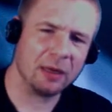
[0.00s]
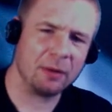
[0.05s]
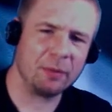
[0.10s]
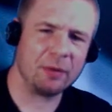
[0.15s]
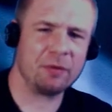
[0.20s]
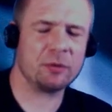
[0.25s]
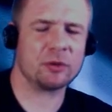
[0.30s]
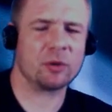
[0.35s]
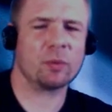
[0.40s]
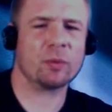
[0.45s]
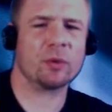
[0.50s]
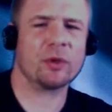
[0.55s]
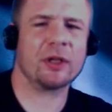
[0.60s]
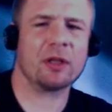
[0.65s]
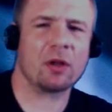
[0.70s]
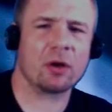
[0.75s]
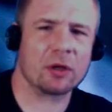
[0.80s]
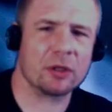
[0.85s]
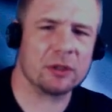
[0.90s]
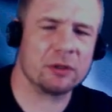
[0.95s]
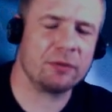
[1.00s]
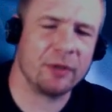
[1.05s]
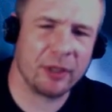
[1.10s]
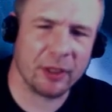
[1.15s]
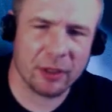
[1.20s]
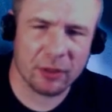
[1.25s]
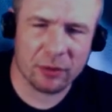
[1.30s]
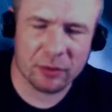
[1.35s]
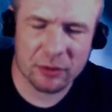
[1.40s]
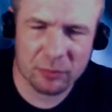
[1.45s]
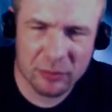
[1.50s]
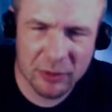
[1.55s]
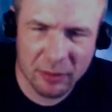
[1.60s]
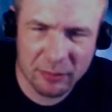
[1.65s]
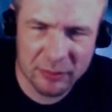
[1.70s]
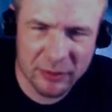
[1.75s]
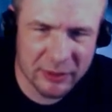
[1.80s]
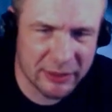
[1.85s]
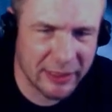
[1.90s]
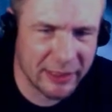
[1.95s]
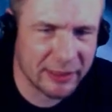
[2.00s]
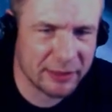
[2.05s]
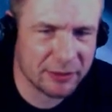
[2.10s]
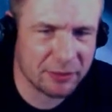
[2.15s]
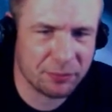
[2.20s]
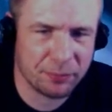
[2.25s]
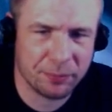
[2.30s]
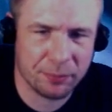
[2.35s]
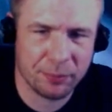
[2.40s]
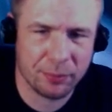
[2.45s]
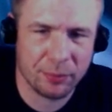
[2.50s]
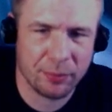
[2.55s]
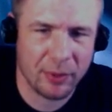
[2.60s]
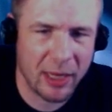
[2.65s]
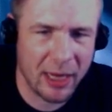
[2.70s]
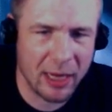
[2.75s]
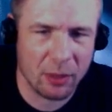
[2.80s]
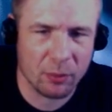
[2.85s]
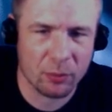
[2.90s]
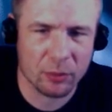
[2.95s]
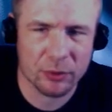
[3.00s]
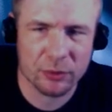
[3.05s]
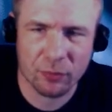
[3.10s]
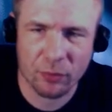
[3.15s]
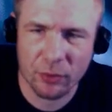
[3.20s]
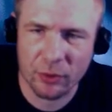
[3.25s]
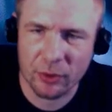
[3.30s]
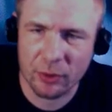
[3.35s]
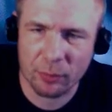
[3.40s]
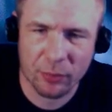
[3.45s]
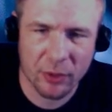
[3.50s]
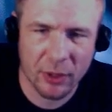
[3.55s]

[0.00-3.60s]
but it was a really large video. Sometimes it takes hours for it to